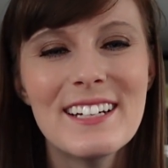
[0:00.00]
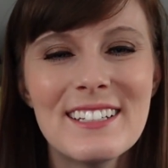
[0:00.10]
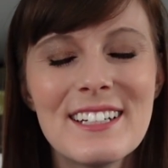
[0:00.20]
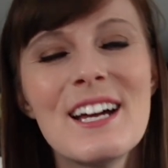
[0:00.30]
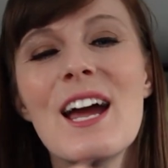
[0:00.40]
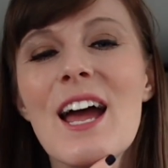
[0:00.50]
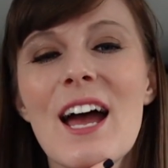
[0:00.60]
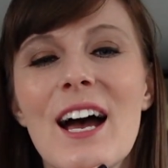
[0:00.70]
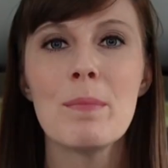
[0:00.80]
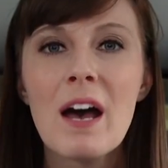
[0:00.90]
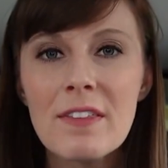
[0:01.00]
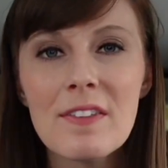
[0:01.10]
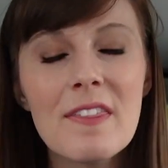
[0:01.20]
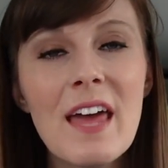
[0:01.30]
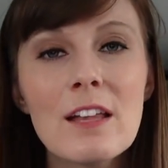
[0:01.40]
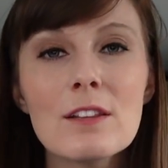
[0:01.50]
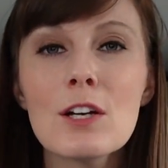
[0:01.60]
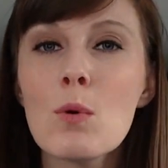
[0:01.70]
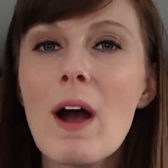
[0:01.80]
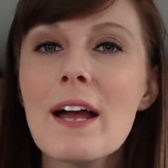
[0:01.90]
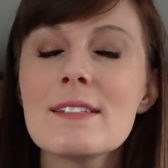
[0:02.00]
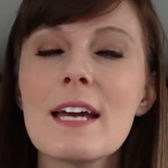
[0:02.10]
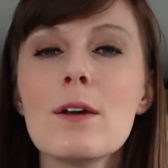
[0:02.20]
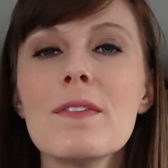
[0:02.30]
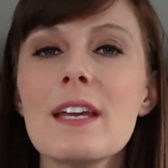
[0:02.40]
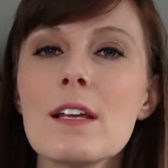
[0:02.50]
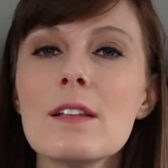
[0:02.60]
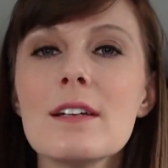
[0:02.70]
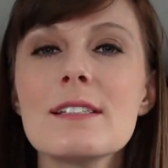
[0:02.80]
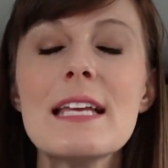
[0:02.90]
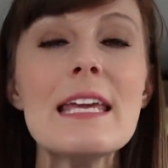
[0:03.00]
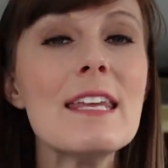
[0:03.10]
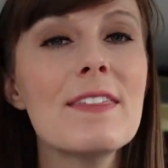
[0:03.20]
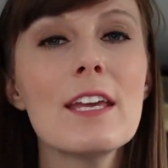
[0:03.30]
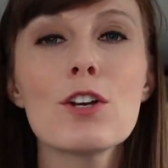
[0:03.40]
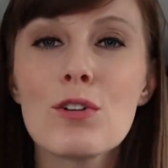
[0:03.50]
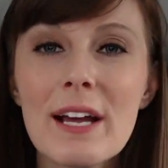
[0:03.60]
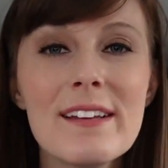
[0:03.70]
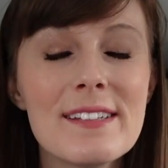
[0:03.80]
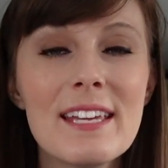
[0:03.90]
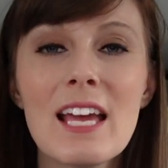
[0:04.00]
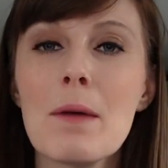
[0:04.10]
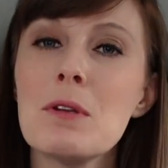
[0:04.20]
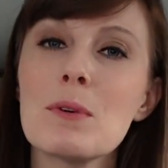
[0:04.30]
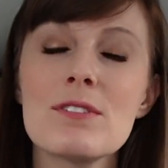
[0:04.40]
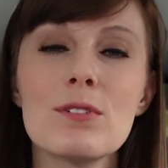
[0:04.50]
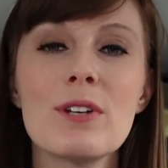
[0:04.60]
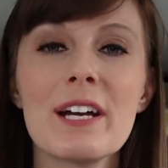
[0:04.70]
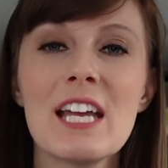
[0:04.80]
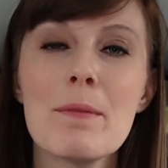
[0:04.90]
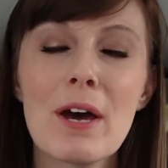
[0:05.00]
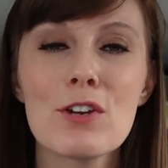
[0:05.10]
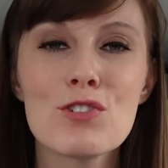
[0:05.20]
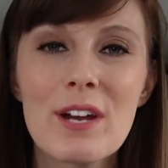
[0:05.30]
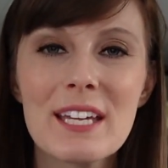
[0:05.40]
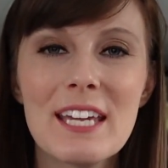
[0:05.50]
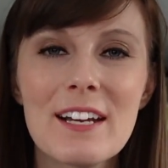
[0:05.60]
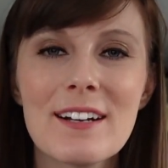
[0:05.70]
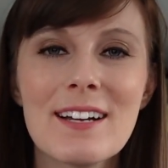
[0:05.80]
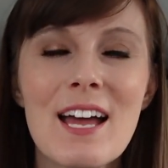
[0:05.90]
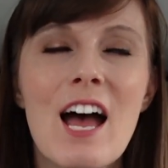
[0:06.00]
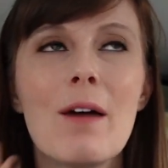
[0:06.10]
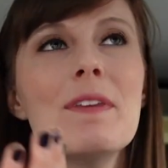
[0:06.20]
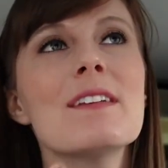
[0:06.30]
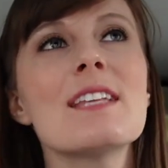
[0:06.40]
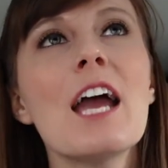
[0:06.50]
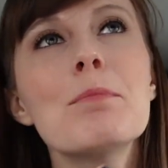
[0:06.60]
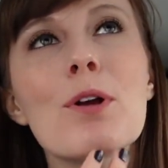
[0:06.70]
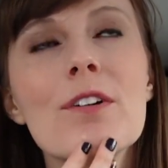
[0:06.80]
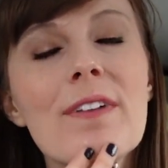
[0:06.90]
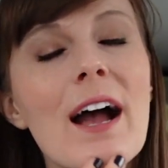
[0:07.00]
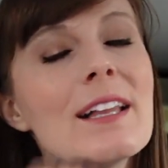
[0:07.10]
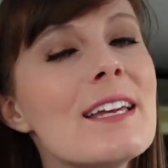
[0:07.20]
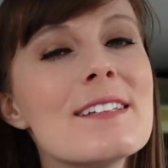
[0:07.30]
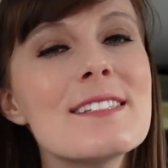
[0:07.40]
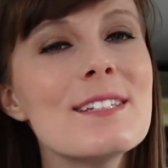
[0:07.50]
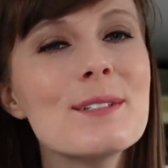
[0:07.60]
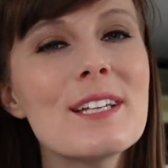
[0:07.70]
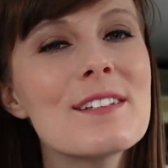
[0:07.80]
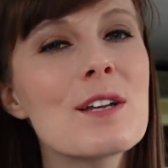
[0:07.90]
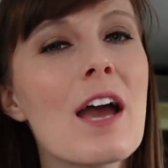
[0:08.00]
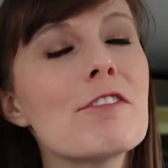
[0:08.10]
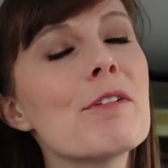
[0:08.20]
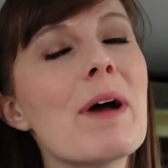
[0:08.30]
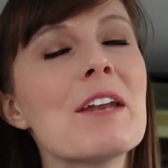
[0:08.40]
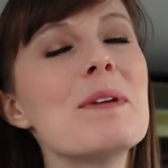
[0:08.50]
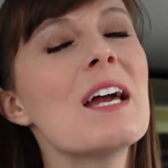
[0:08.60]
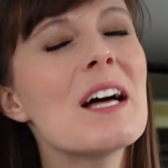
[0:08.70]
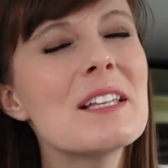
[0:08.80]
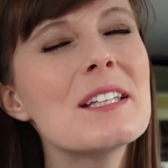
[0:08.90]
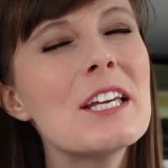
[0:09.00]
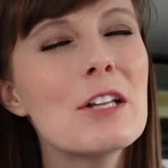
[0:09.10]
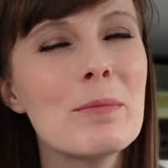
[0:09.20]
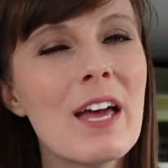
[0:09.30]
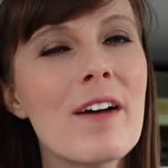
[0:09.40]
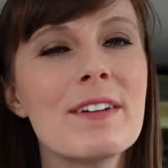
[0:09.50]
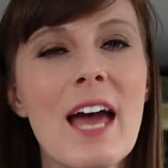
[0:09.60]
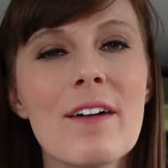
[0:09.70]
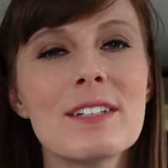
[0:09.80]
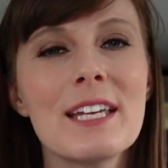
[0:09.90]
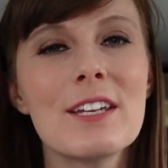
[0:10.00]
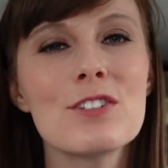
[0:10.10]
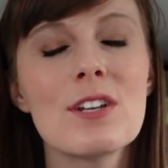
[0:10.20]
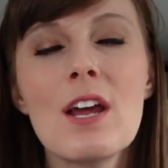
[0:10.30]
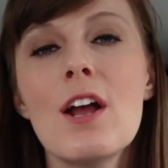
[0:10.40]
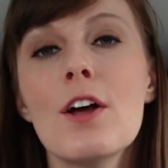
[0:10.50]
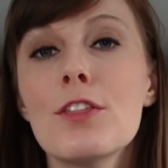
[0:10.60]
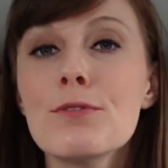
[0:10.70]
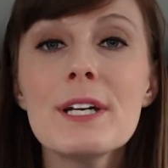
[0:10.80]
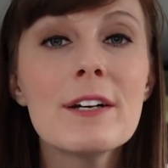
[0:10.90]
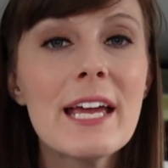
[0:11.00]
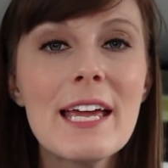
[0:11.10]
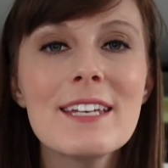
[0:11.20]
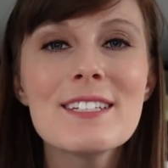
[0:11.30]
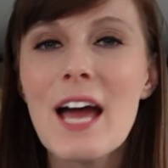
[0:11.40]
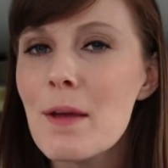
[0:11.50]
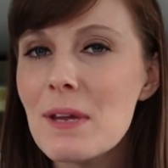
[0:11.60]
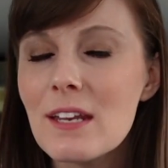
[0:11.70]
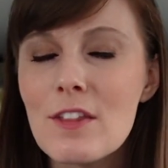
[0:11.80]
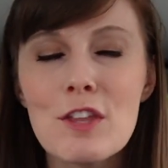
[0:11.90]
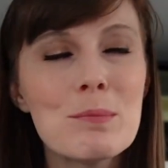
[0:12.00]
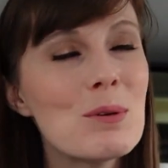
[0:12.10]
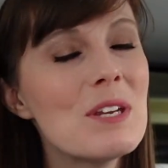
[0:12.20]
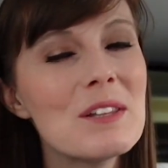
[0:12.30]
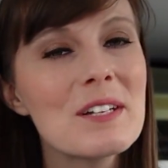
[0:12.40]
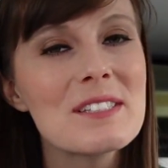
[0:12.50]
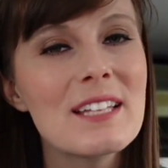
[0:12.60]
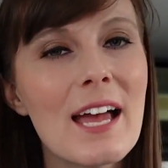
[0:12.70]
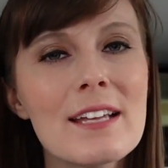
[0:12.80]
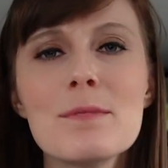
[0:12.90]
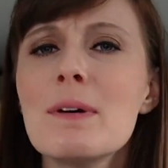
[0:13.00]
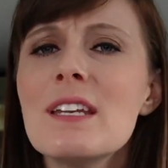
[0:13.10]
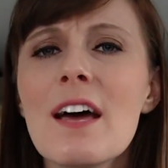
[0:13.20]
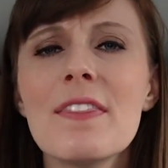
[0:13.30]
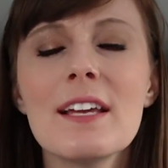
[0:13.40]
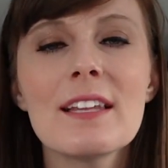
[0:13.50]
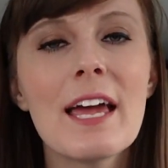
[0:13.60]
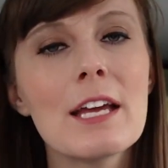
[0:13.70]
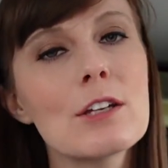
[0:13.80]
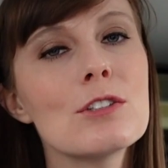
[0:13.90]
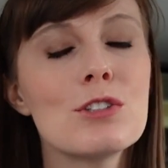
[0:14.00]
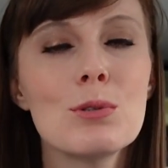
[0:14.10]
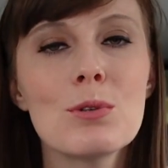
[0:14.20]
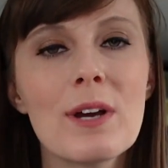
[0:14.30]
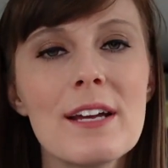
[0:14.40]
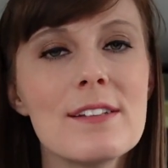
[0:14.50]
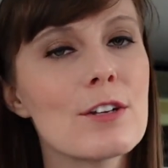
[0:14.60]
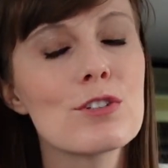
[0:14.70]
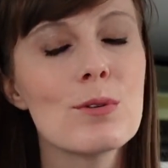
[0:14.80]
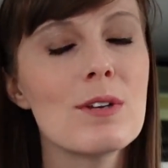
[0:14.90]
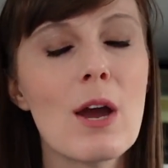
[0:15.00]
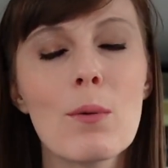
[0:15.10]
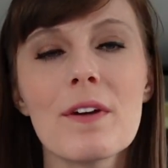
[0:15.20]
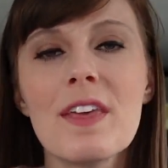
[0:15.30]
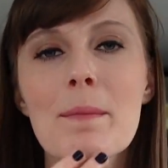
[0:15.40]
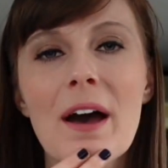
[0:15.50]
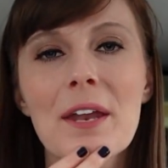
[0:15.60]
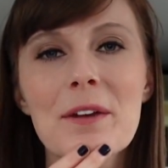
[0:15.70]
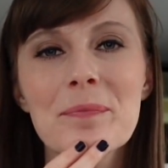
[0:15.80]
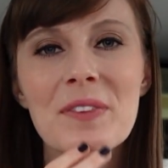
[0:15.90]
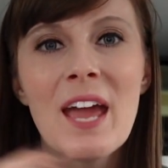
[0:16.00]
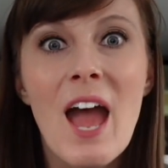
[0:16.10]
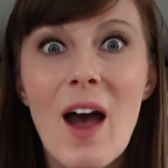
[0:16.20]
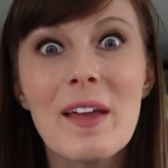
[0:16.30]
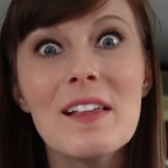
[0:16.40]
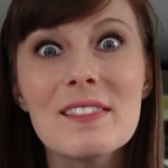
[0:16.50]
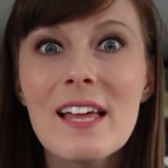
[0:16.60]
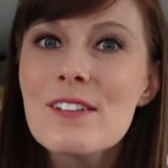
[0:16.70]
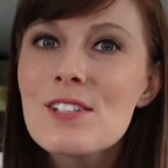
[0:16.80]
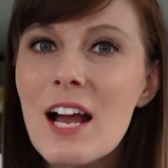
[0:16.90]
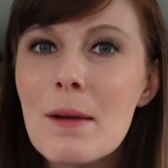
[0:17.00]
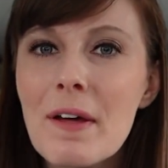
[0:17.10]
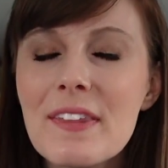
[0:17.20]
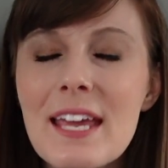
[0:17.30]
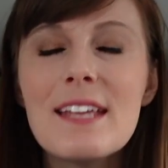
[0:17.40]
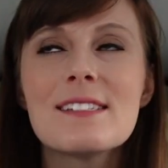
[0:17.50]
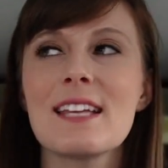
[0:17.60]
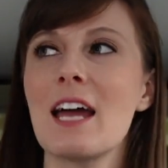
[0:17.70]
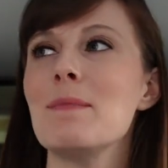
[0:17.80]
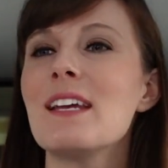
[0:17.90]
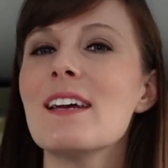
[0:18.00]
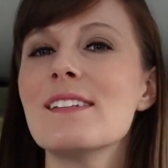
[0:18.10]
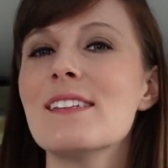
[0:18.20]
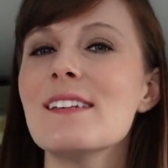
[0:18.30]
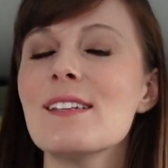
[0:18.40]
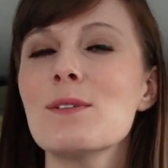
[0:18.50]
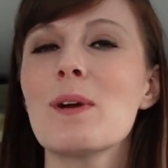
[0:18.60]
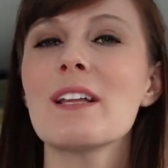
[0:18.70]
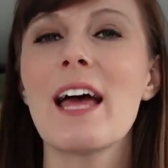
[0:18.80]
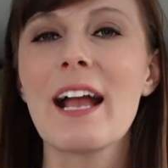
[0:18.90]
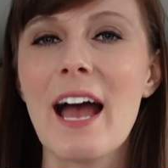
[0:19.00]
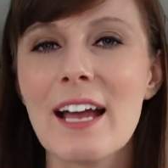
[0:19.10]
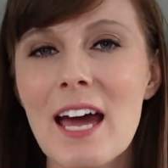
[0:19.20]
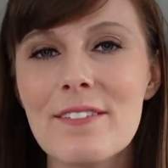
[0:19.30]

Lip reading: But other than that, look-wise, I don't think it looks anything crazy. I mean, we're still talking about a truck here. I mean, the side profile, it still does kind of remind me a little bit of an Avalanche. The rear end, I mean, the booty looks nice, but nothing like too crazy or too noteworthy about it. Okay, let's talk about the inside, because this is where like I kind